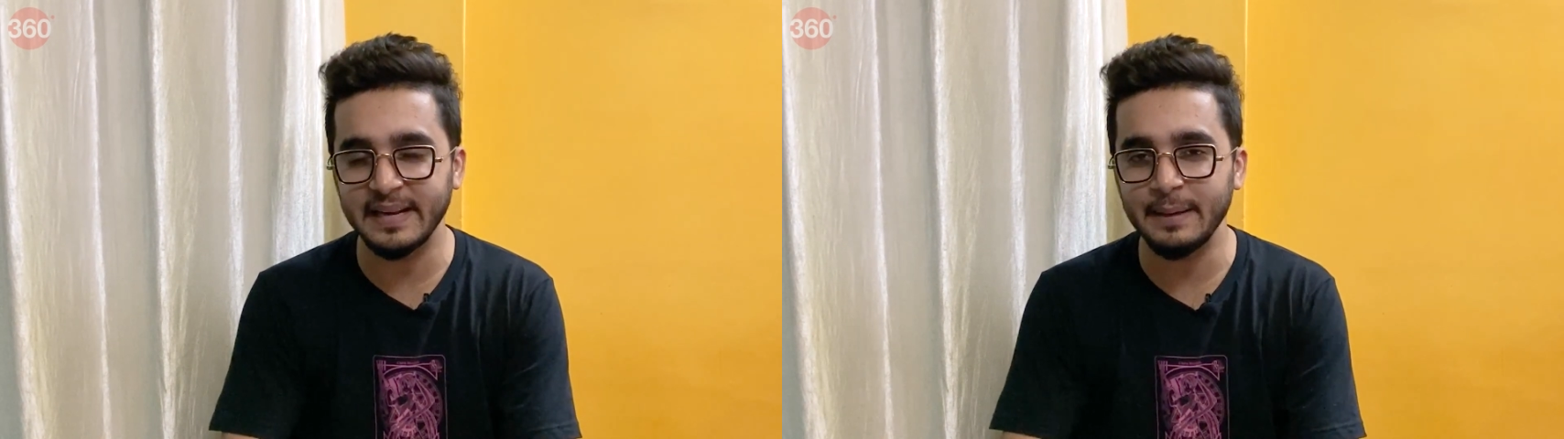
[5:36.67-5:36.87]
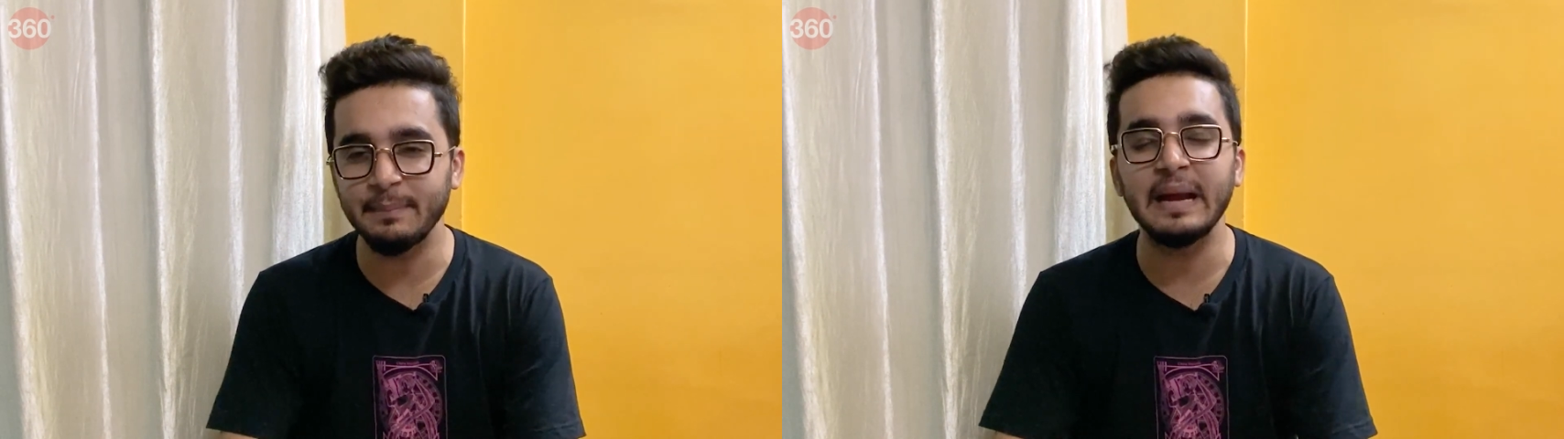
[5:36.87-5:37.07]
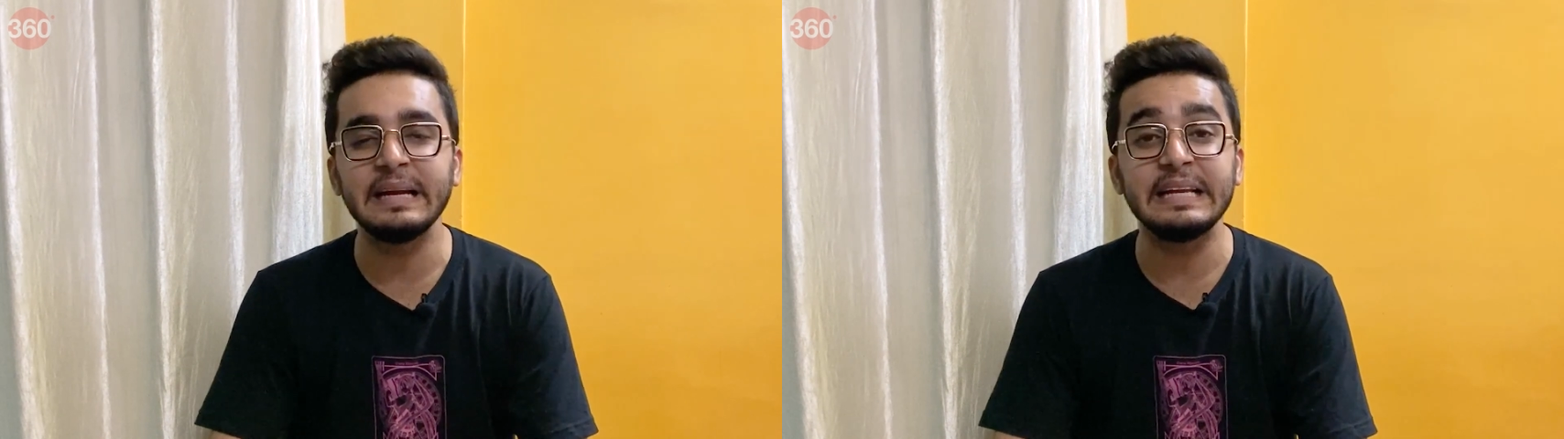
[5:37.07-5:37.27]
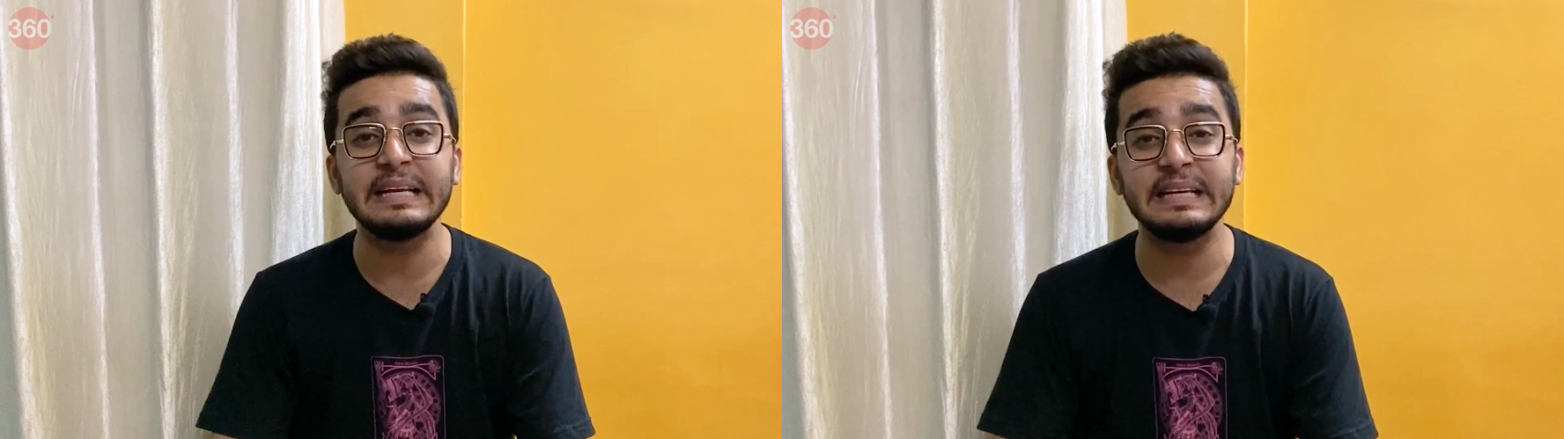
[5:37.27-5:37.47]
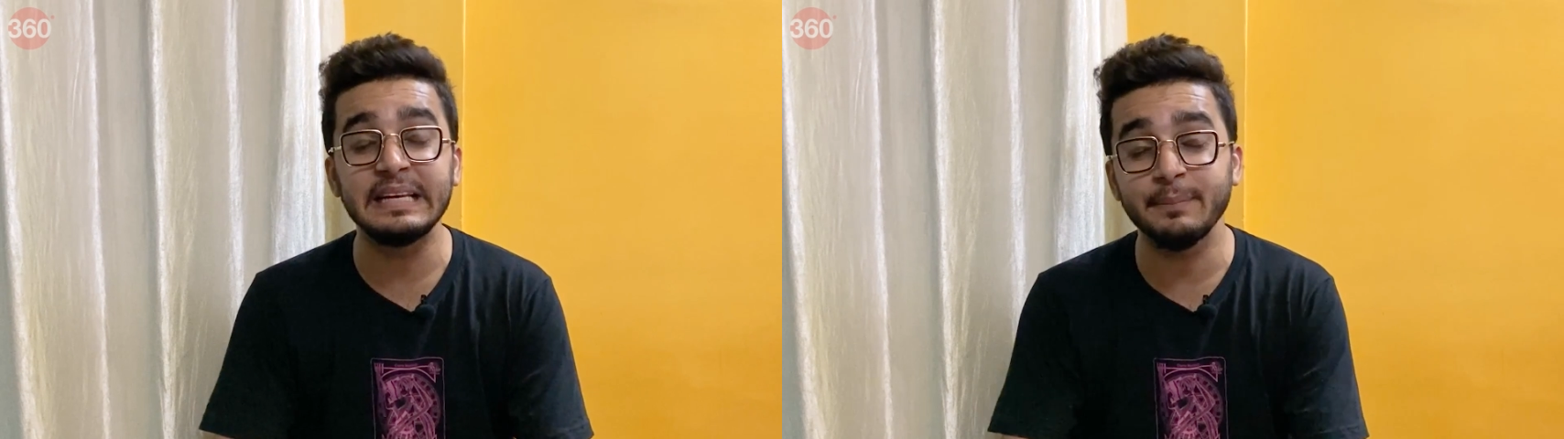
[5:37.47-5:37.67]
time and
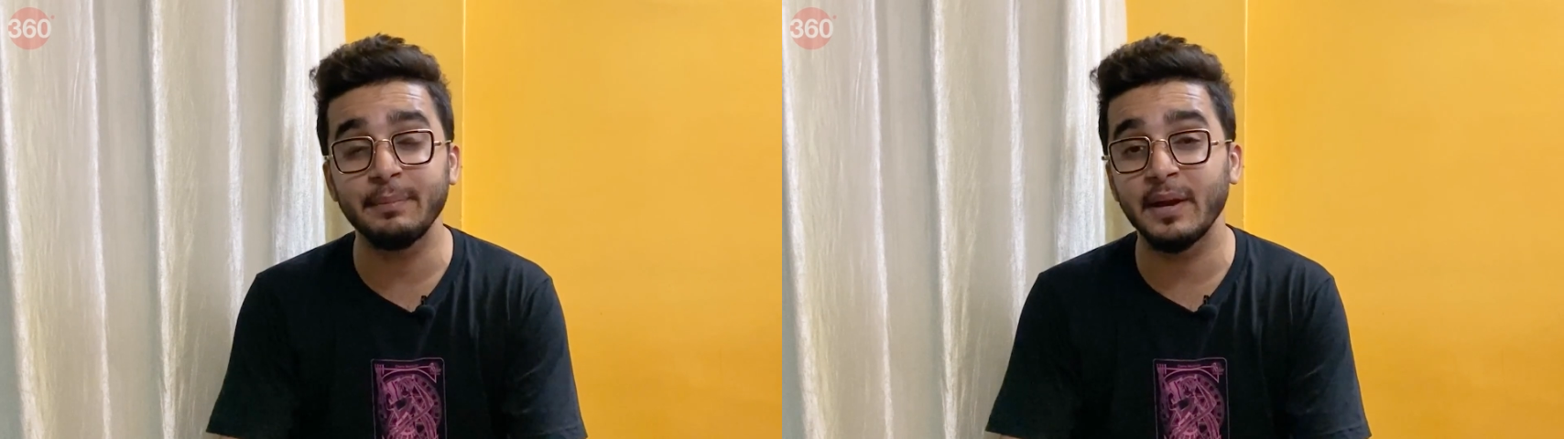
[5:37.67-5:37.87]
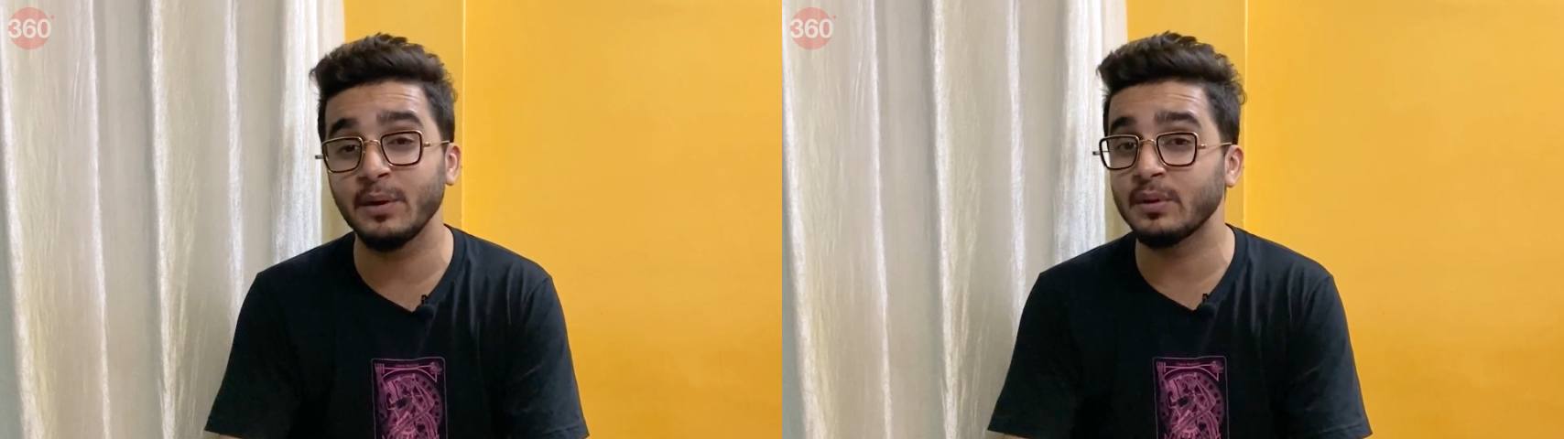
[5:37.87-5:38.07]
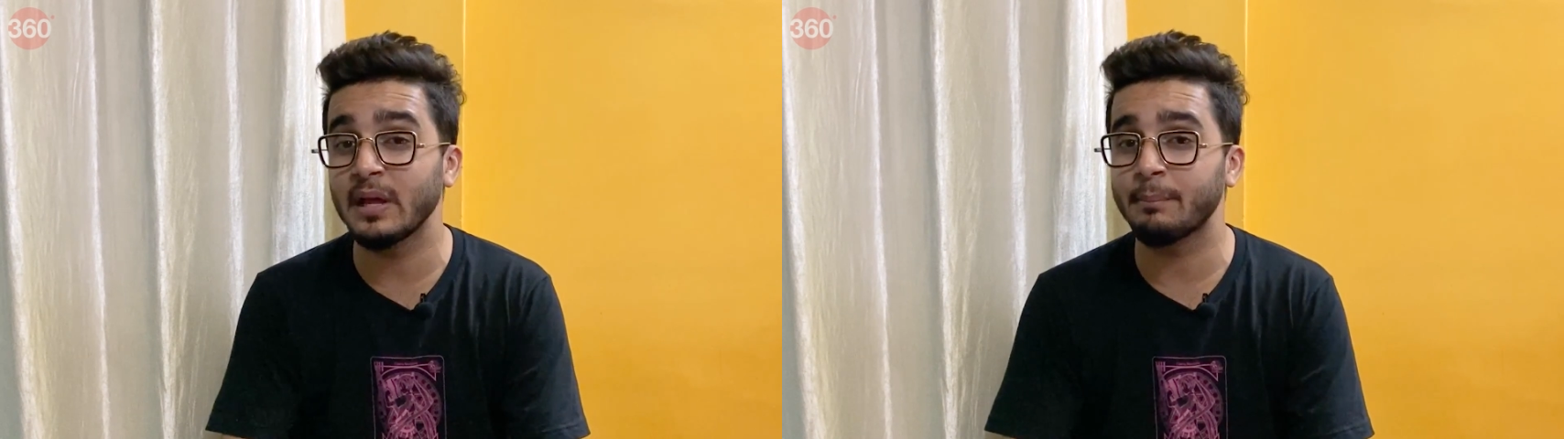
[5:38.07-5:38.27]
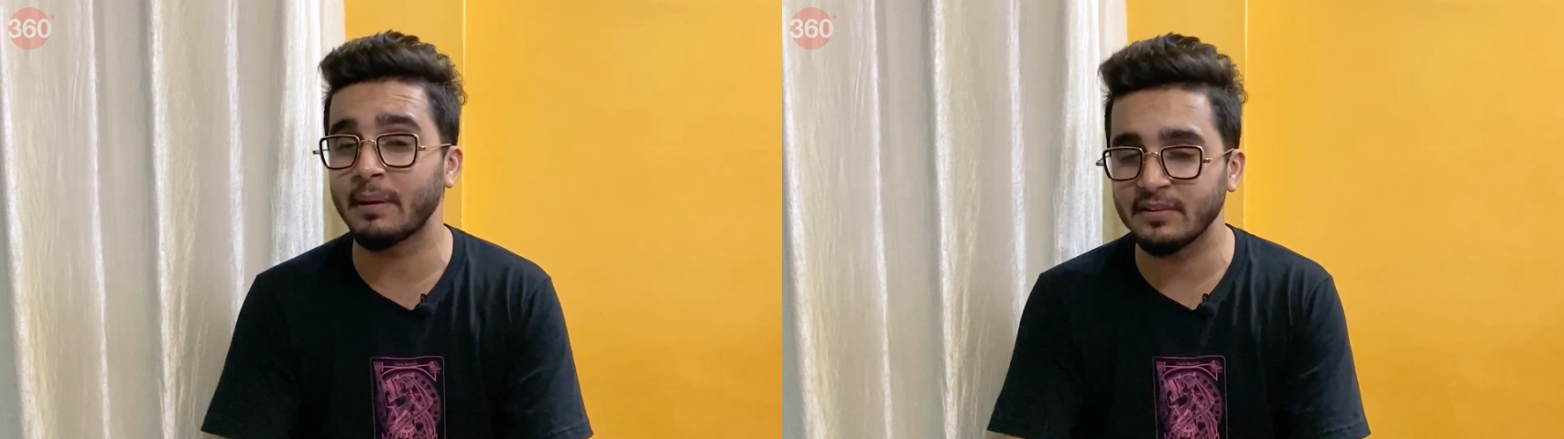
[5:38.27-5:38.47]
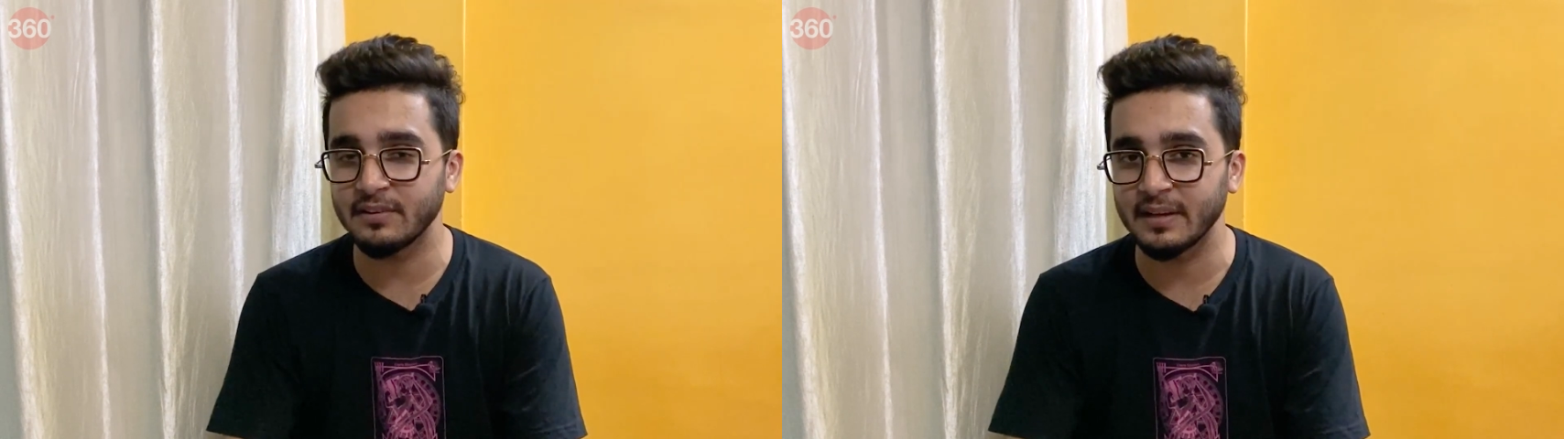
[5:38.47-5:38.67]
dig deep into their
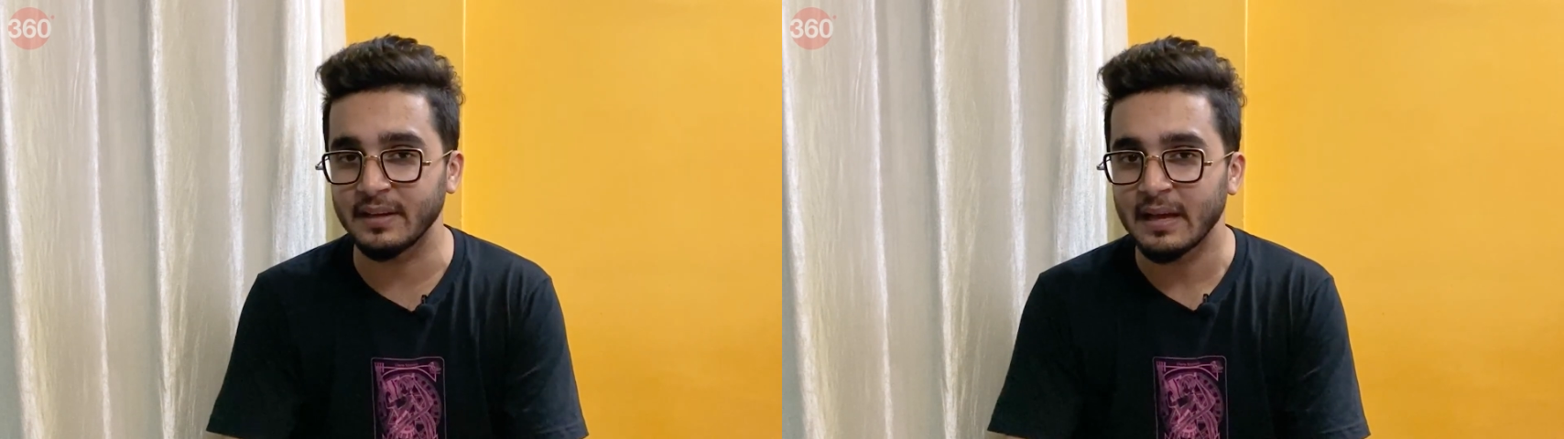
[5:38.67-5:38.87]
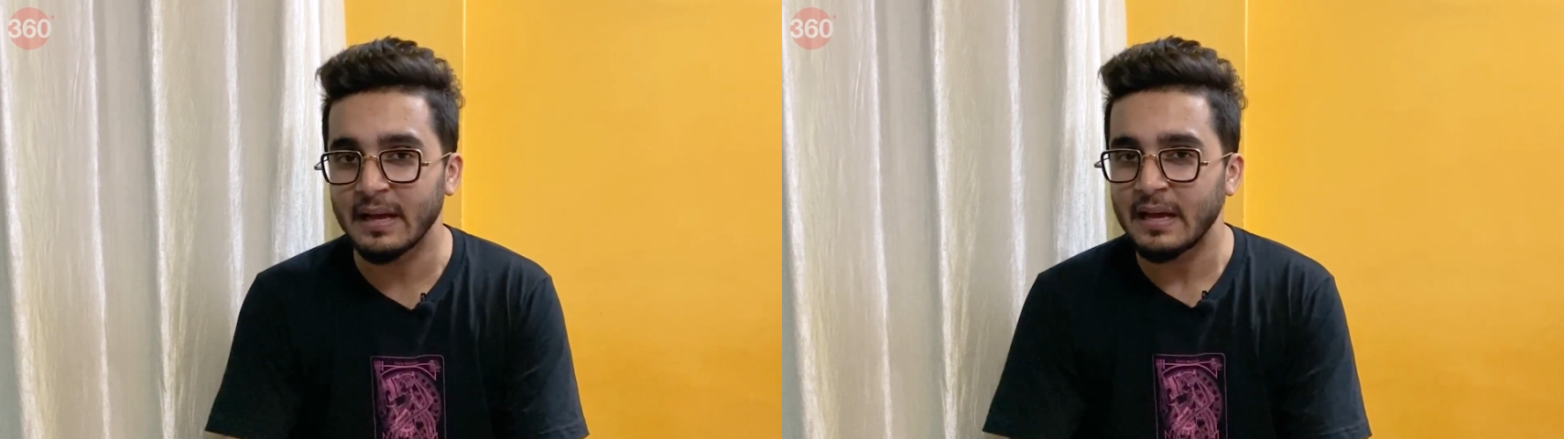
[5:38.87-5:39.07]
budgeting.